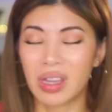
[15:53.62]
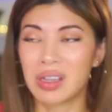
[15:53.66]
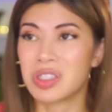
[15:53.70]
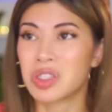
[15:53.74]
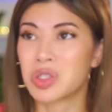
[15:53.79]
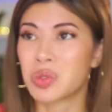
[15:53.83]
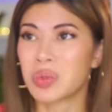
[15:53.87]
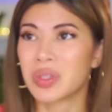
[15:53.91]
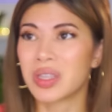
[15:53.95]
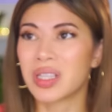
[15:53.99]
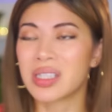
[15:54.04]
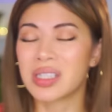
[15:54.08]
I
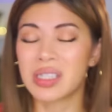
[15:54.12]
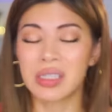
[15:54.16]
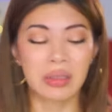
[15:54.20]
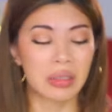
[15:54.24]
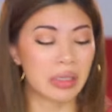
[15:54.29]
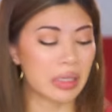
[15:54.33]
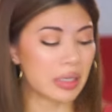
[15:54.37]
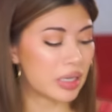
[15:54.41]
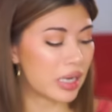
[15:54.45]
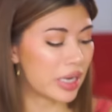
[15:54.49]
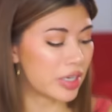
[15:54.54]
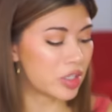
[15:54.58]
just realized that
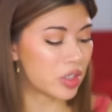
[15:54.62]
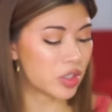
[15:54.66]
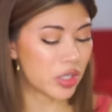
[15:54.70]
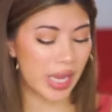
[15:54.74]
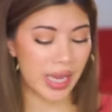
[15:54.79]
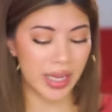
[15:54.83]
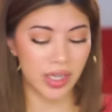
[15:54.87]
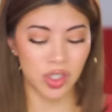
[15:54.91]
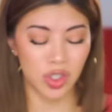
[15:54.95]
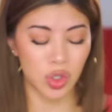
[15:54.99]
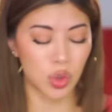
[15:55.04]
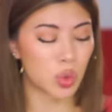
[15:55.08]
like, I just
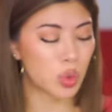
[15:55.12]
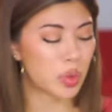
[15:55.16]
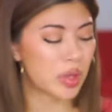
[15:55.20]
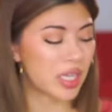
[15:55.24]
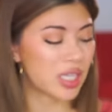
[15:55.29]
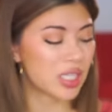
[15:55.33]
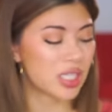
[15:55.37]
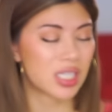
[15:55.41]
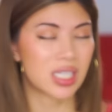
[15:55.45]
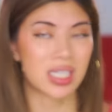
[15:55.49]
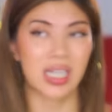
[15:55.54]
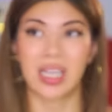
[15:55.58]
ate two
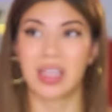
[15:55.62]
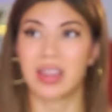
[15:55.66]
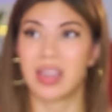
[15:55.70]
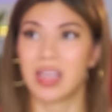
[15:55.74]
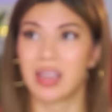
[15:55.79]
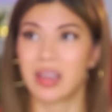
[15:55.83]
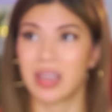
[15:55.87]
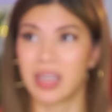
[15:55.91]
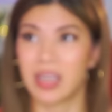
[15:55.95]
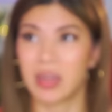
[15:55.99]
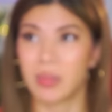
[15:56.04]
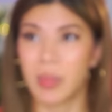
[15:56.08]
things today
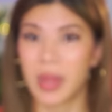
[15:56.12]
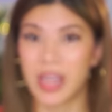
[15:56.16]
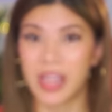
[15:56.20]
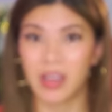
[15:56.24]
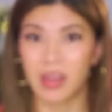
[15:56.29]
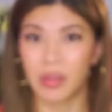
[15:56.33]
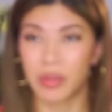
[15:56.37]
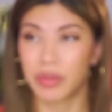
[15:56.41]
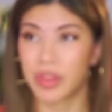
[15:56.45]
that like my- a